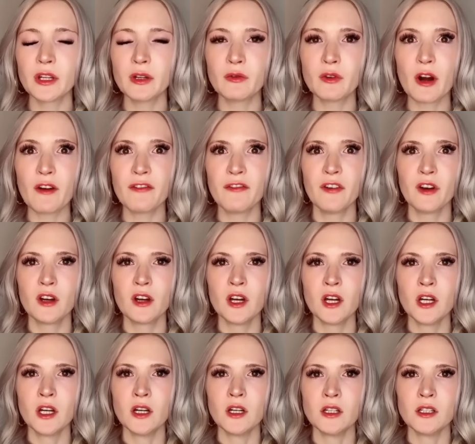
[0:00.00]
rough
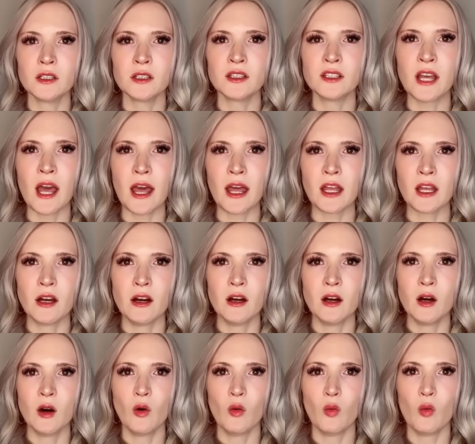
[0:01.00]
day.
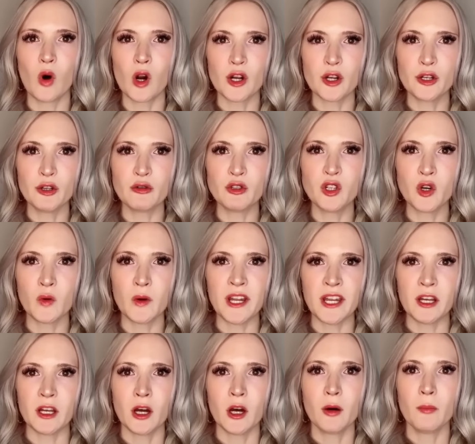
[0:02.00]
What are you doing?
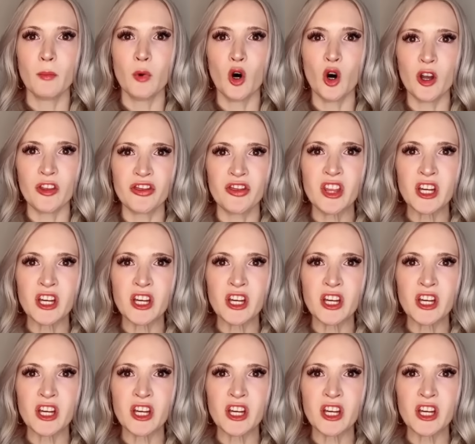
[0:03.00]
Put the